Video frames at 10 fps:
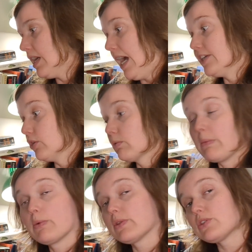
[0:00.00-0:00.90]
I don't
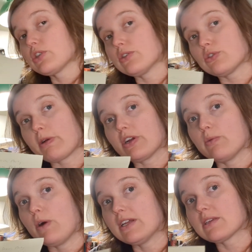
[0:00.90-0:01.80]
remember what The Search Party was.